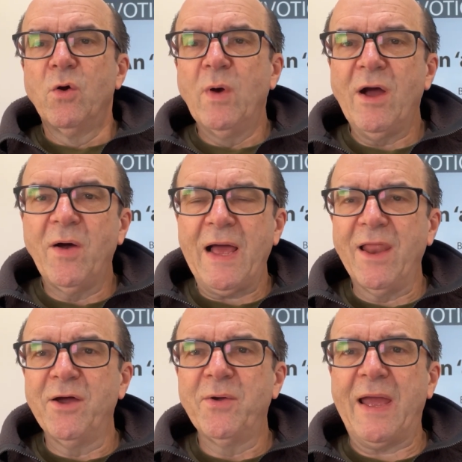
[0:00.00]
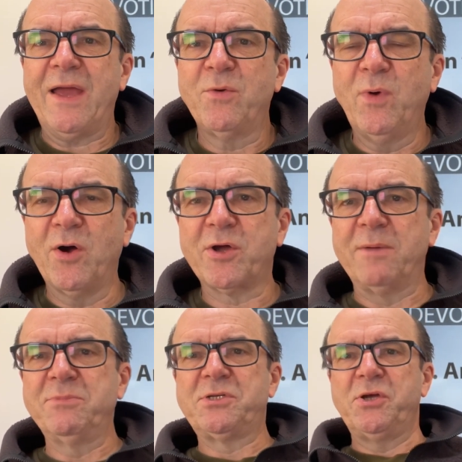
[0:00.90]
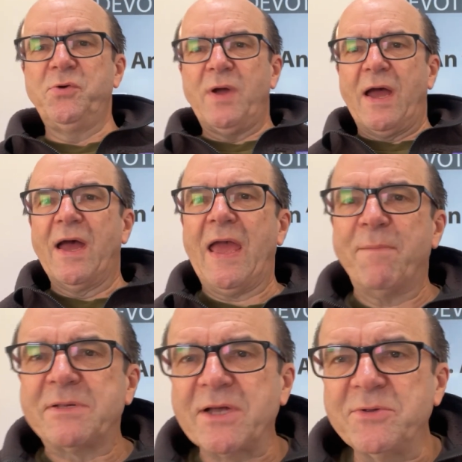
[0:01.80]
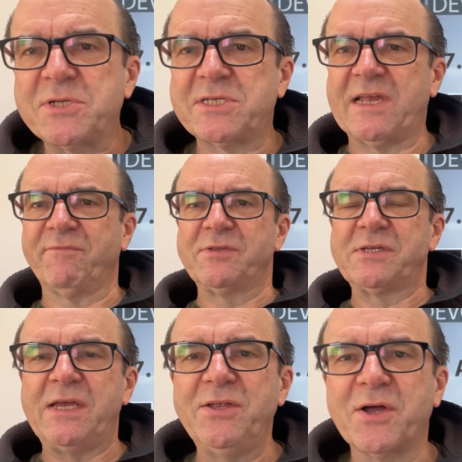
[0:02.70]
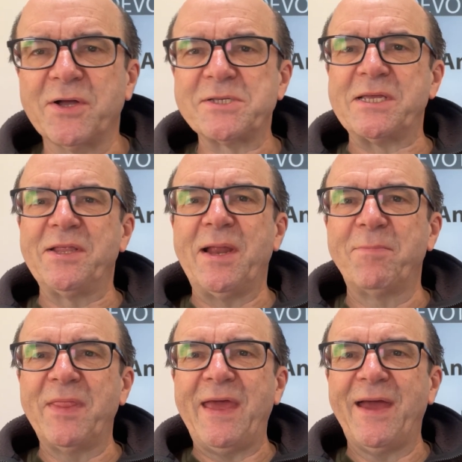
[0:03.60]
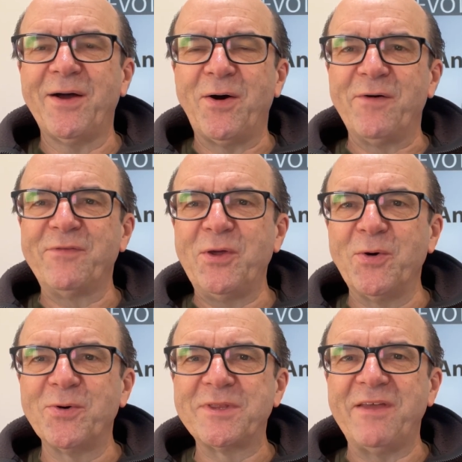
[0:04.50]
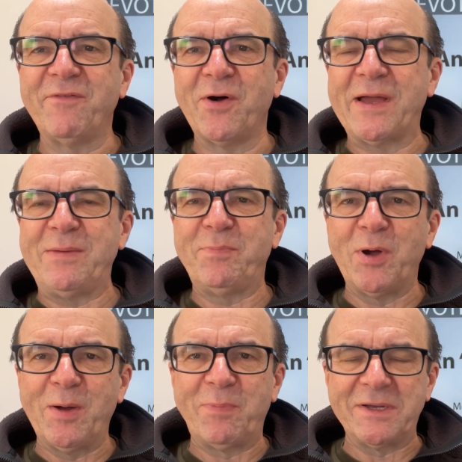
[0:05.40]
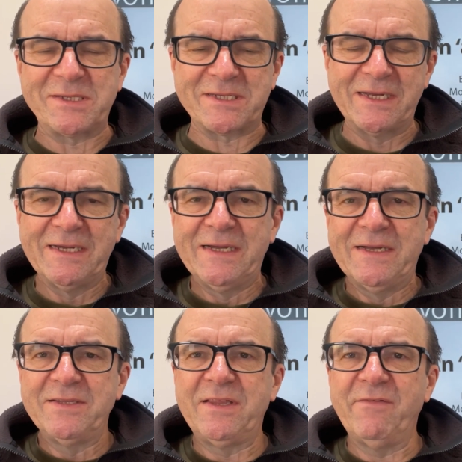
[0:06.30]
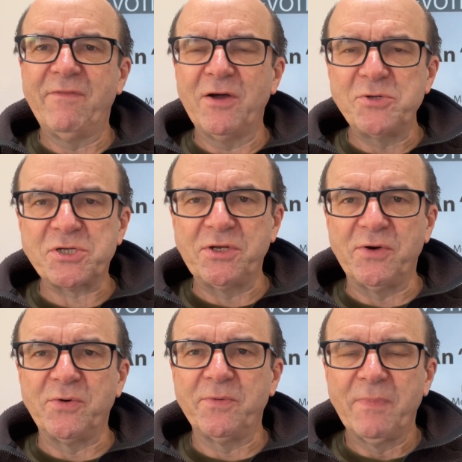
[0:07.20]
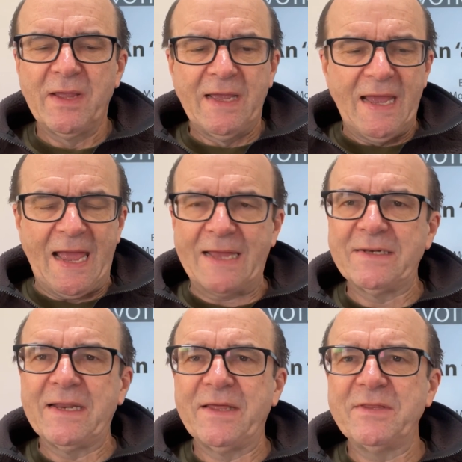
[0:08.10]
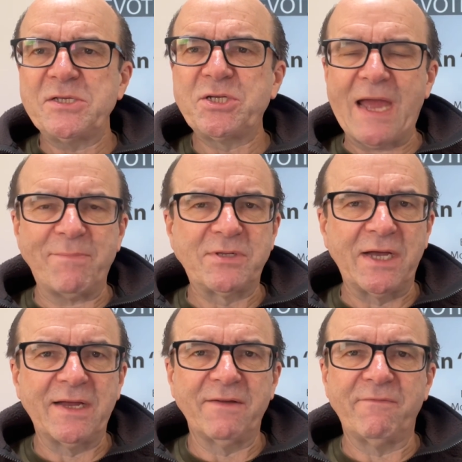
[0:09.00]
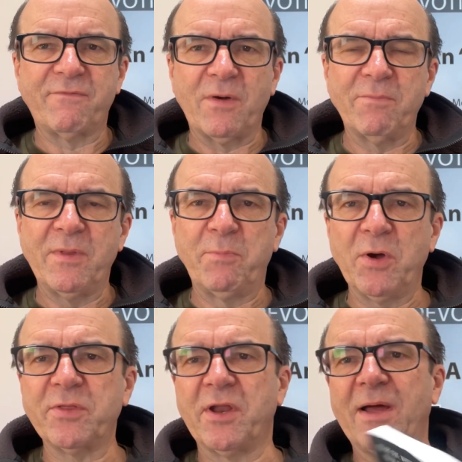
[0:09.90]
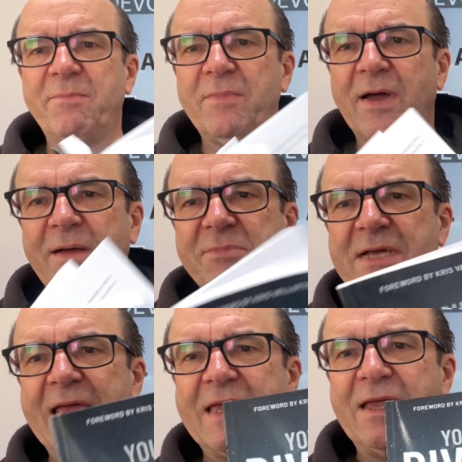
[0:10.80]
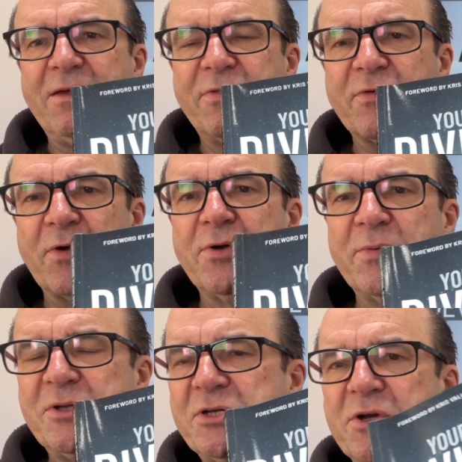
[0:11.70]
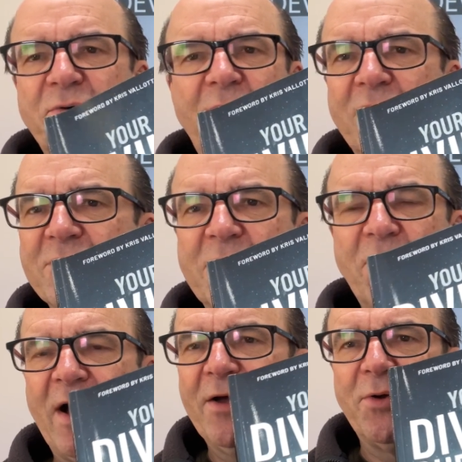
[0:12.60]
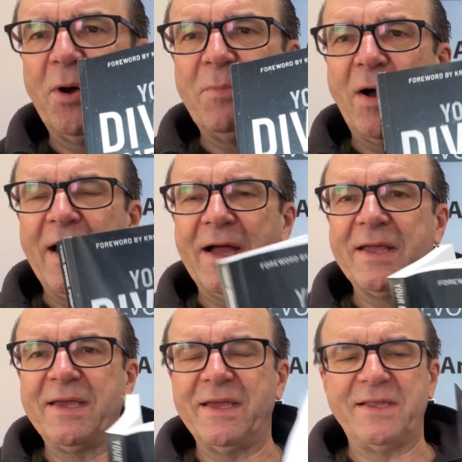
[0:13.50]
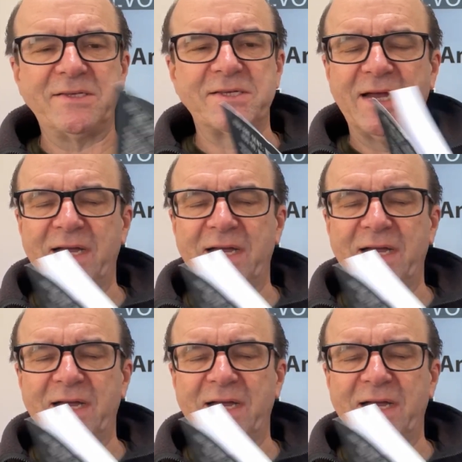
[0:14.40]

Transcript: Well, hello and welcome to episode 17. You can't see the number there, of Your Divine Purpose Devotional. And this chapter from the book that I'm taking you through, which you're welcome to buy or not buy. I'm